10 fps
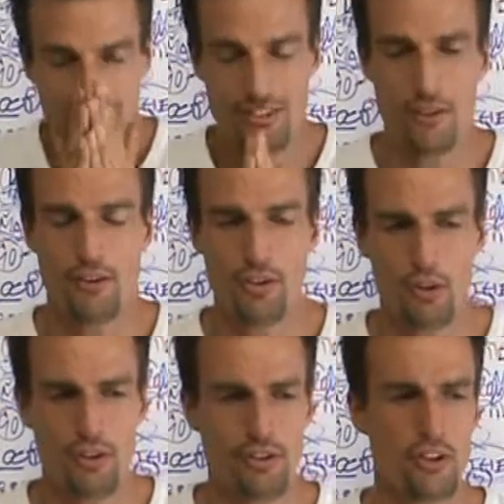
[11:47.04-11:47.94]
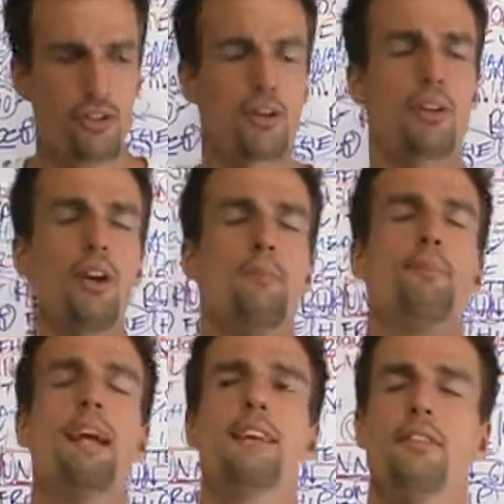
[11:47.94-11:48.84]
So there's always this
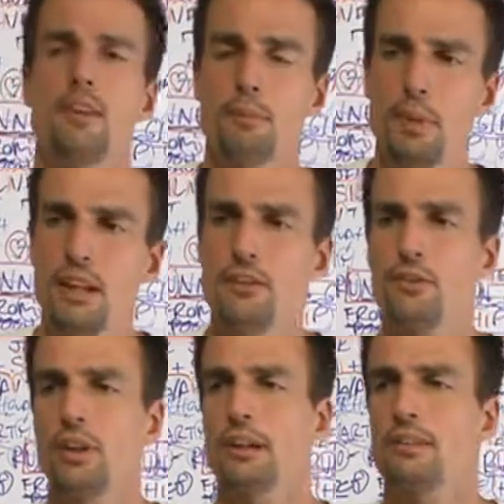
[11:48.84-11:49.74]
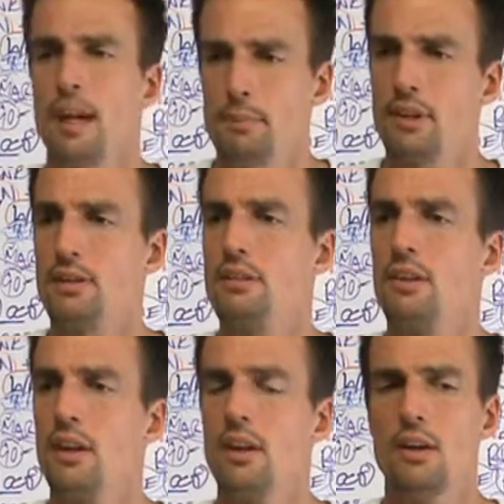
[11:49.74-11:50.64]
amazing, peaceful
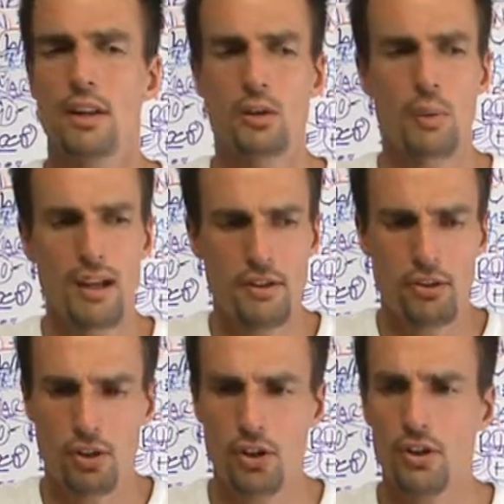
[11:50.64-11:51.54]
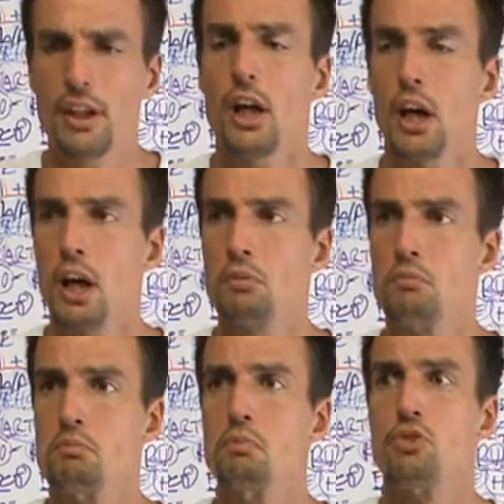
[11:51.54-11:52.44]
acceptance that the way things currently are,
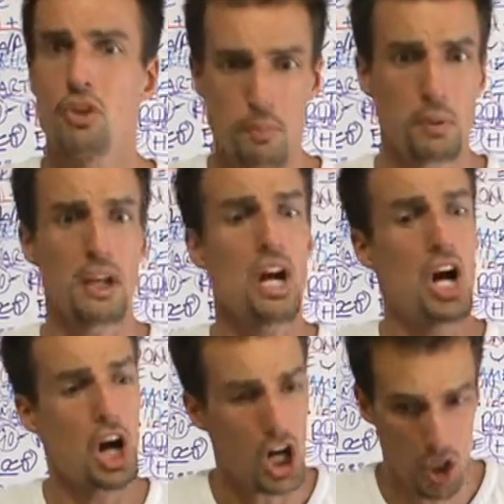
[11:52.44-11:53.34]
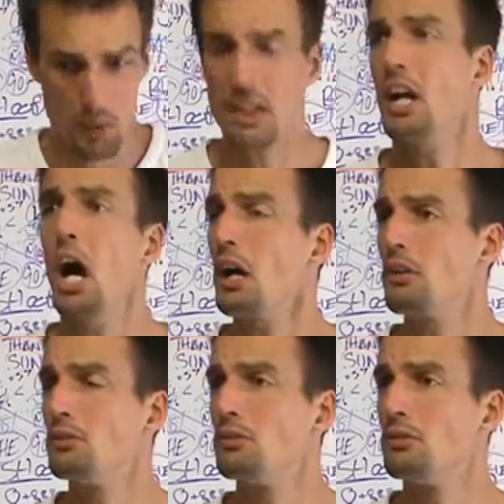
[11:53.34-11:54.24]
simply are what they
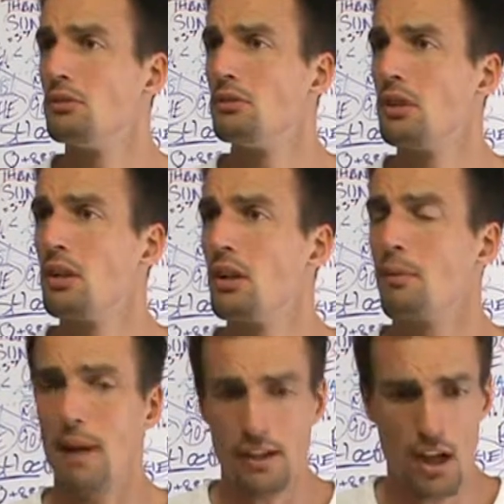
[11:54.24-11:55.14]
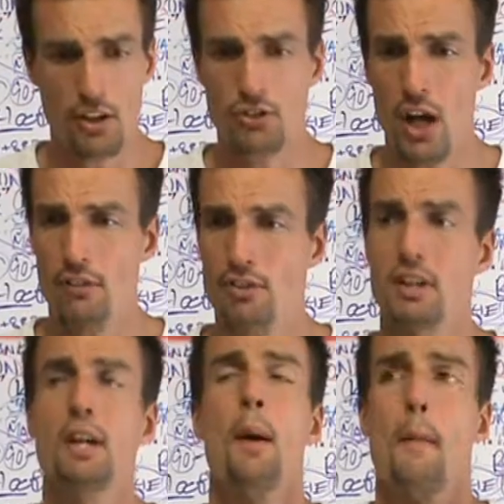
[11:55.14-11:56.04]
are, by God's
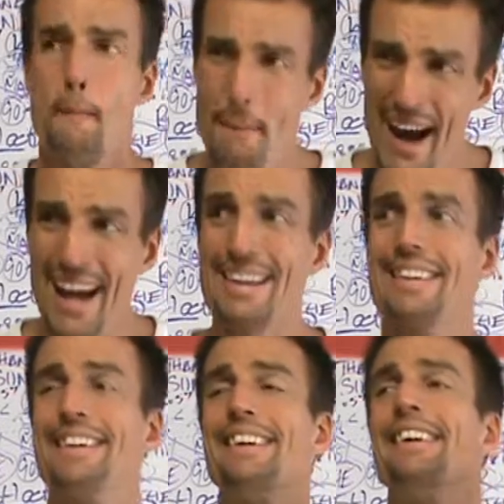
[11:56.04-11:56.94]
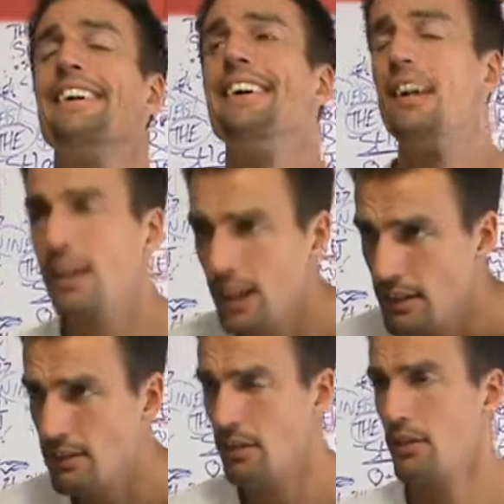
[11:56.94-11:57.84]
sovereignty. But
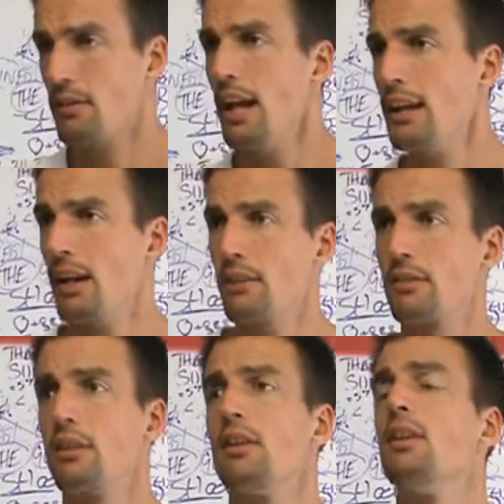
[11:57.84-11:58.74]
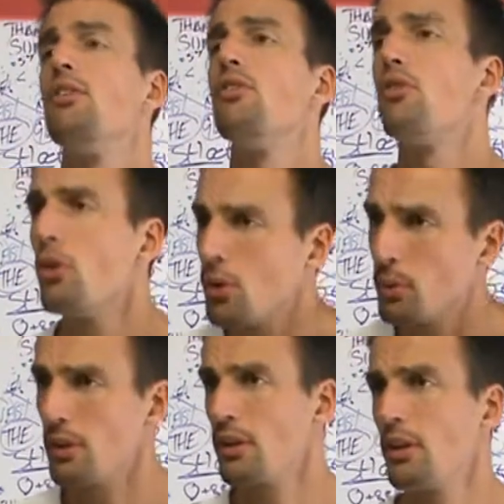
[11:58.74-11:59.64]
He's going to take us
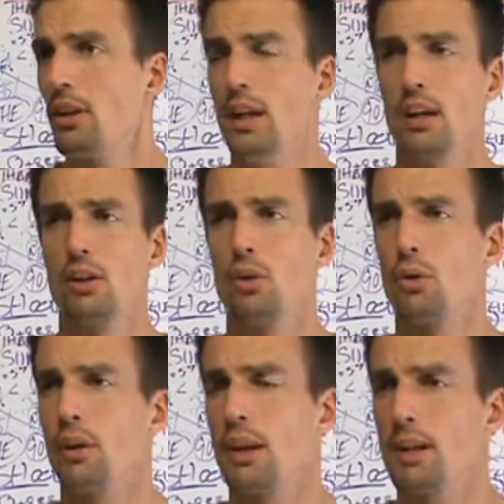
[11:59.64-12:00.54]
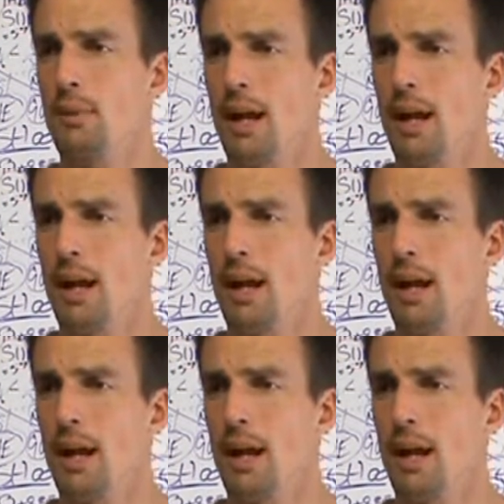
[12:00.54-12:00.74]
forward in glory, like the